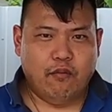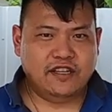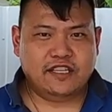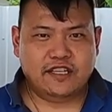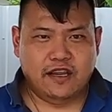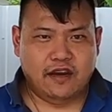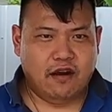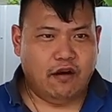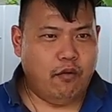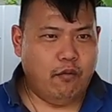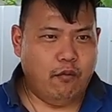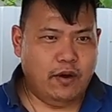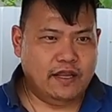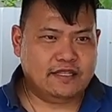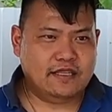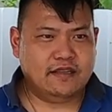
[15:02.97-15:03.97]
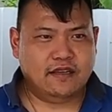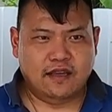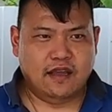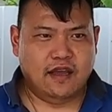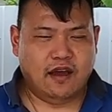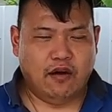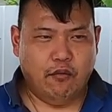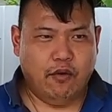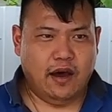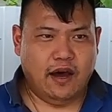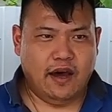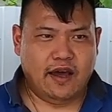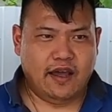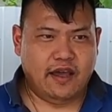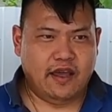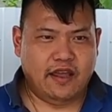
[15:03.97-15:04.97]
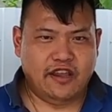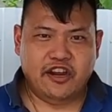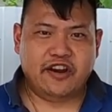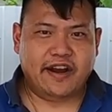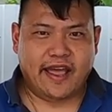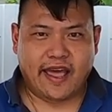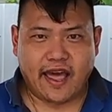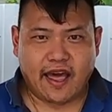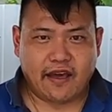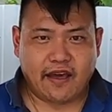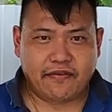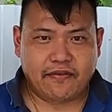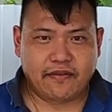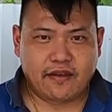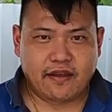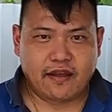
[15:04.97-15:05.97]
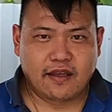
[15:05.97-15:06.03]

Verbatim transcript: once a year or once a year and a half,